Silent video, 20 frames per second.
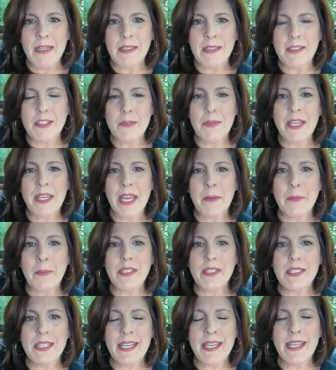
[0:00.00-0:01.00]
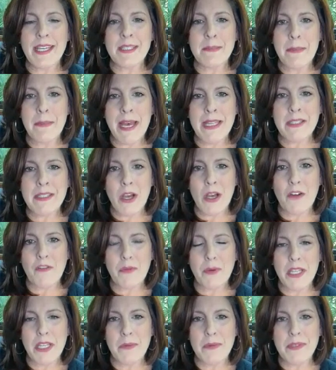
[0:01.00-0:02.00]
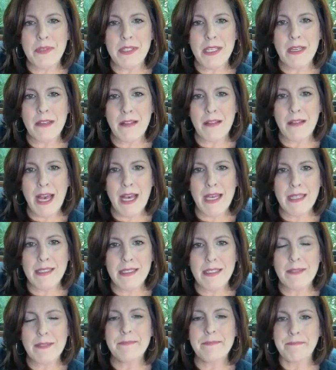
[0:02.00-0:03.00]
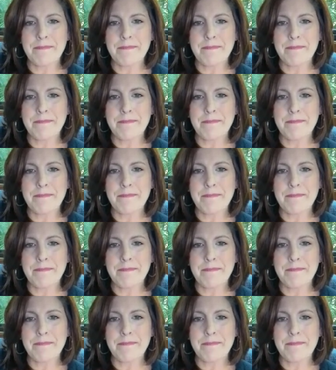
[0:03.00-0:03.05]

to be able to take his mask off when he was in class.